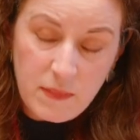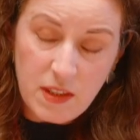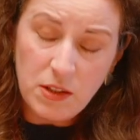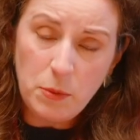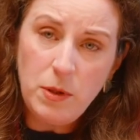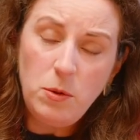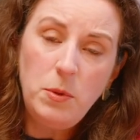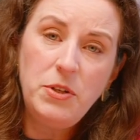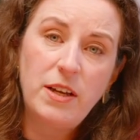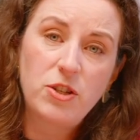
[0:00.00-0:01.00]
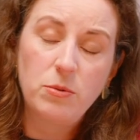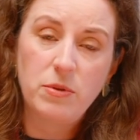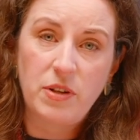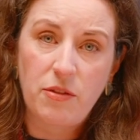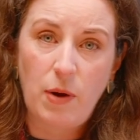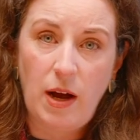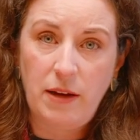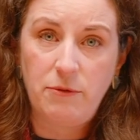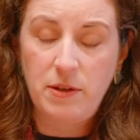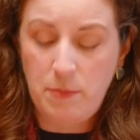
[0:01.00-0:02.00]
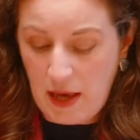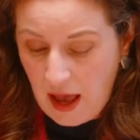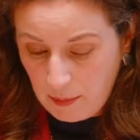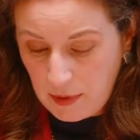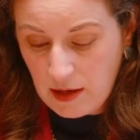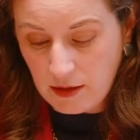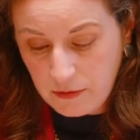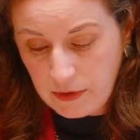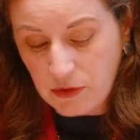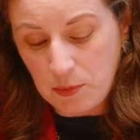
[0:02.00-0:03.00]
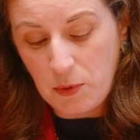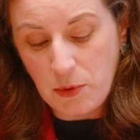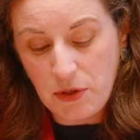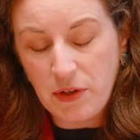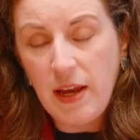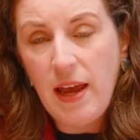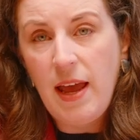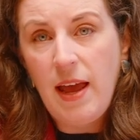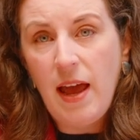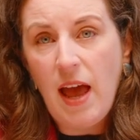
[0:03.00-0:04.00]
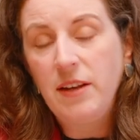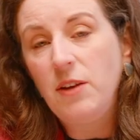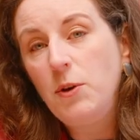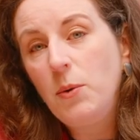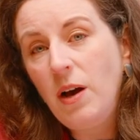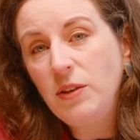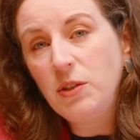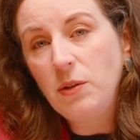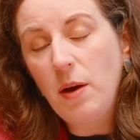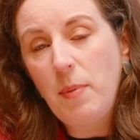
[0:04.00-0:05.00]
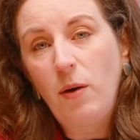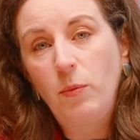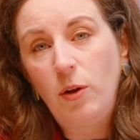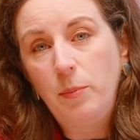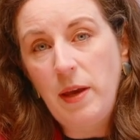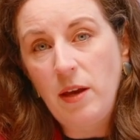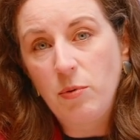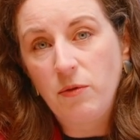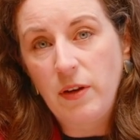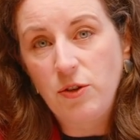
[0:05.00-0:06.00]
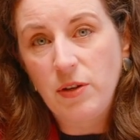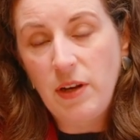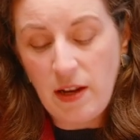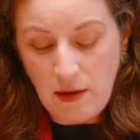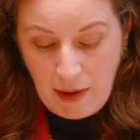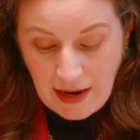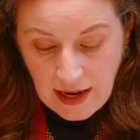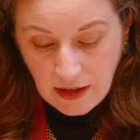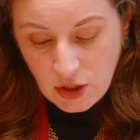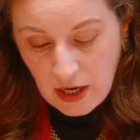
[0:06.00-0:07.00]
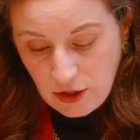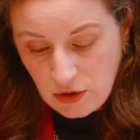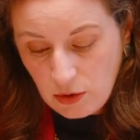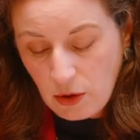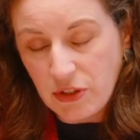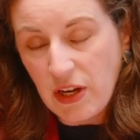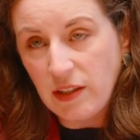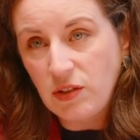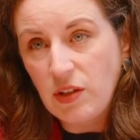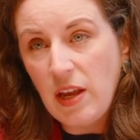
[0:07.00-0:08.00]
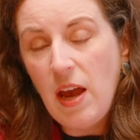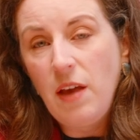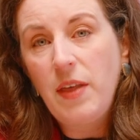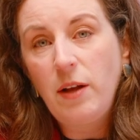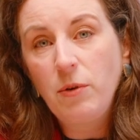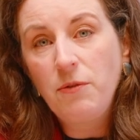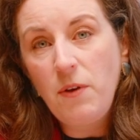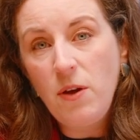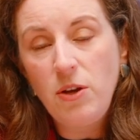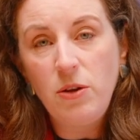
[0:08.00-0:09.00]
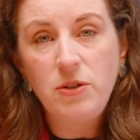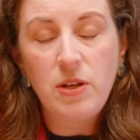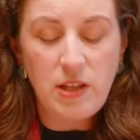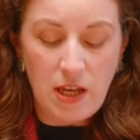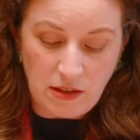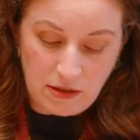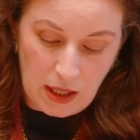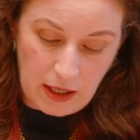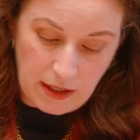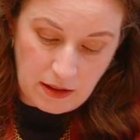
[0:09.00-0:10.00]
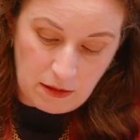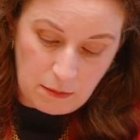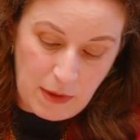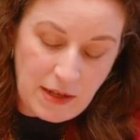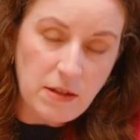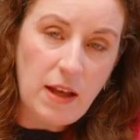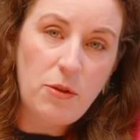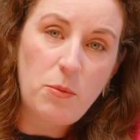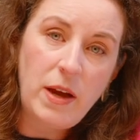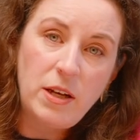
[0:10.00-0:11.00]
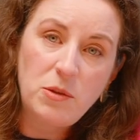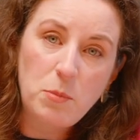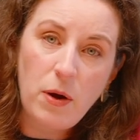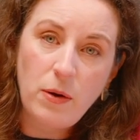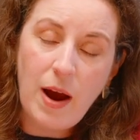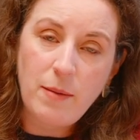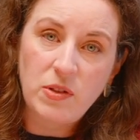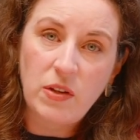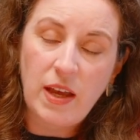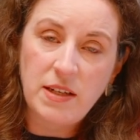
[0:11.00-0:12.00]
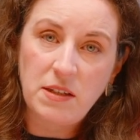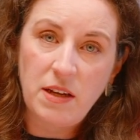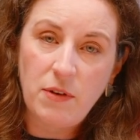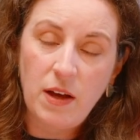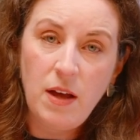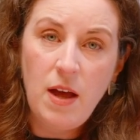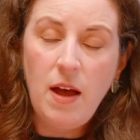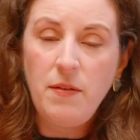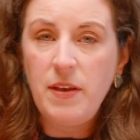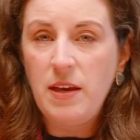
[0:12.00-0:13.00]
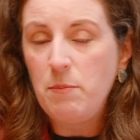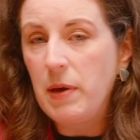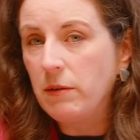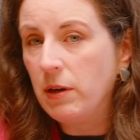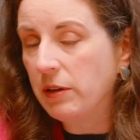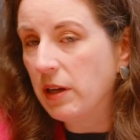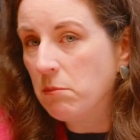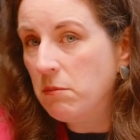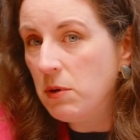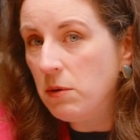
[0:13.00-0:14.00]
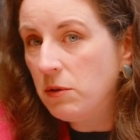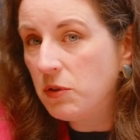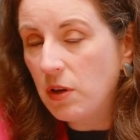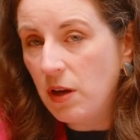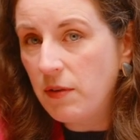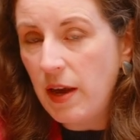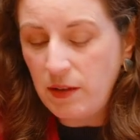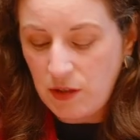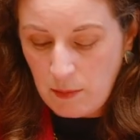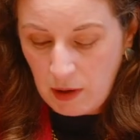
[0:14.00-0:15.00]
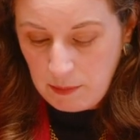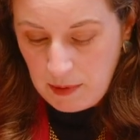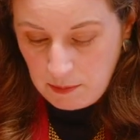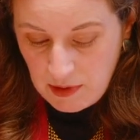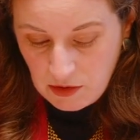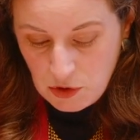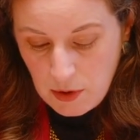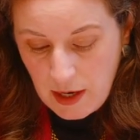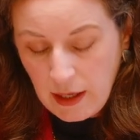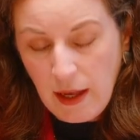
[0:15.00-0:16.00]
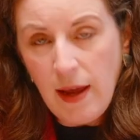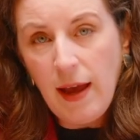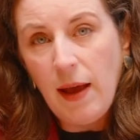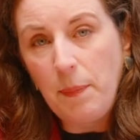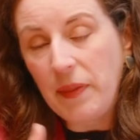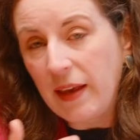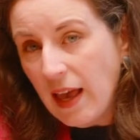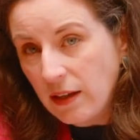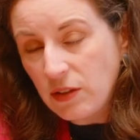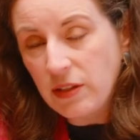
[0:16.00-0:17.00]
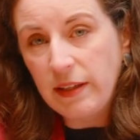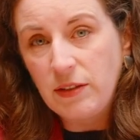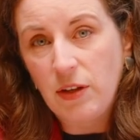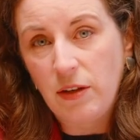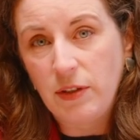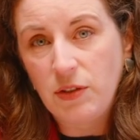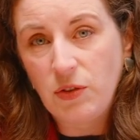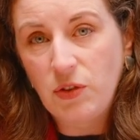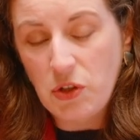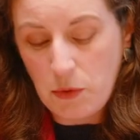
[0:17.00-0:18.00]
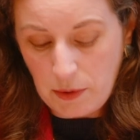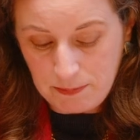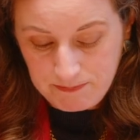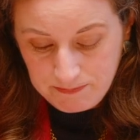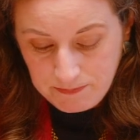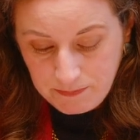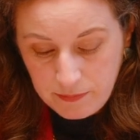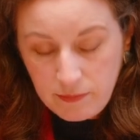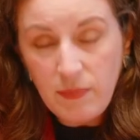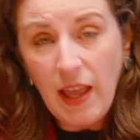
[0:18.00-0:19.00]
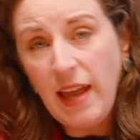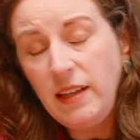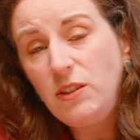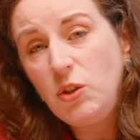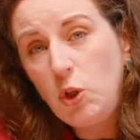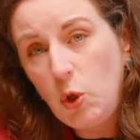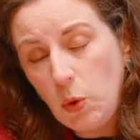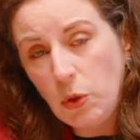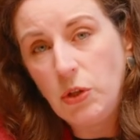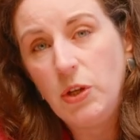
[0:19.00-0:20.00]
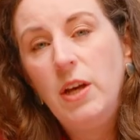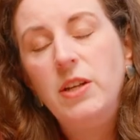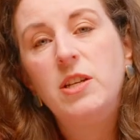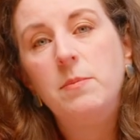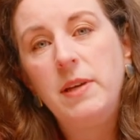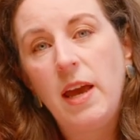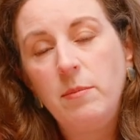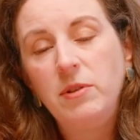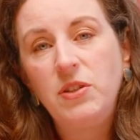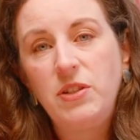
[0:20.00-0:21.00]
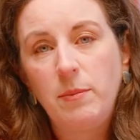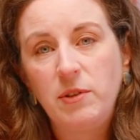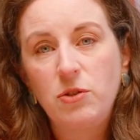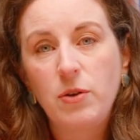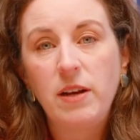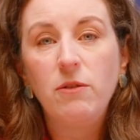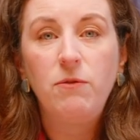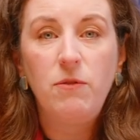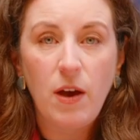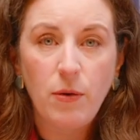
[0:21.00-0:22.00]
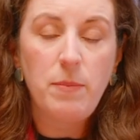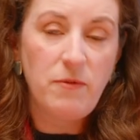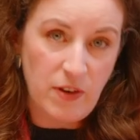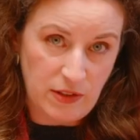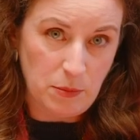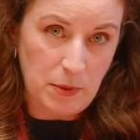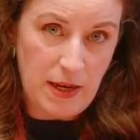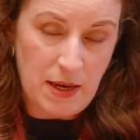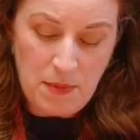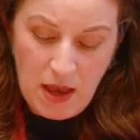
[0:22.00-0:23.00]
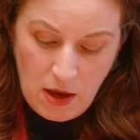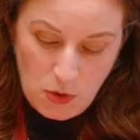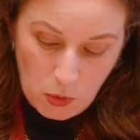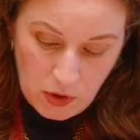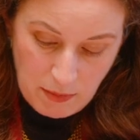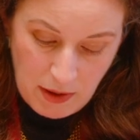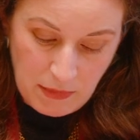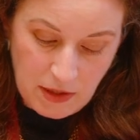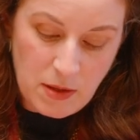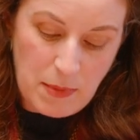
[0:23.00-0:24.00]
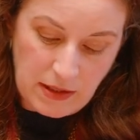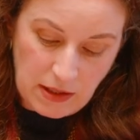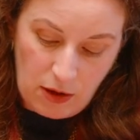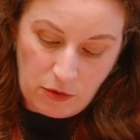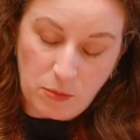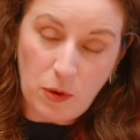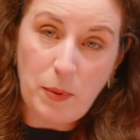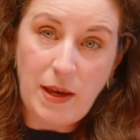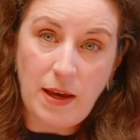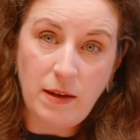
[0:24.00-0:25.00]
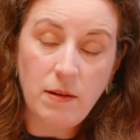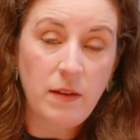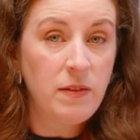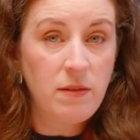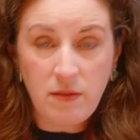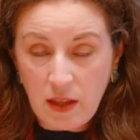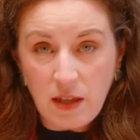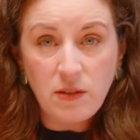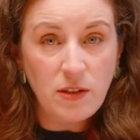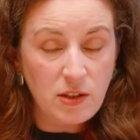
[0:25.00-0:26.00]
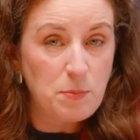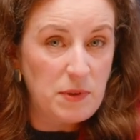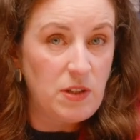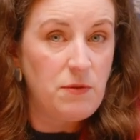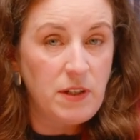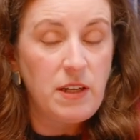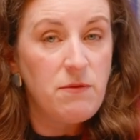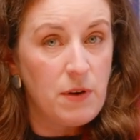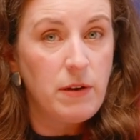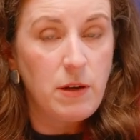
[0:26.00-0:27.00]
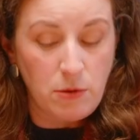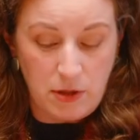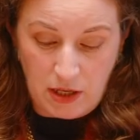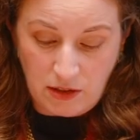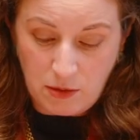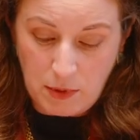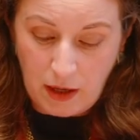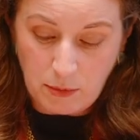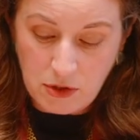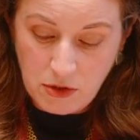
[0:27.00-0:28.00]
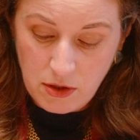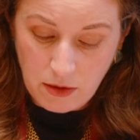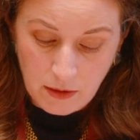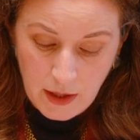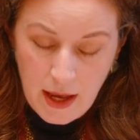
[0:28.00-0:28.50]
So we all want our children to thrive, to be happy and to feel supported. And if you ask about wellbeing provision in many educational contexts, they'll refer you to things like the mental health awareness programs that they deliver, the periodic mood surveys they might be administering, the counselling service, and so on. And it's good to be able to demonstrate very visibly your commitment to mental health and wellbeing. And these are specifically very good things to be able to do.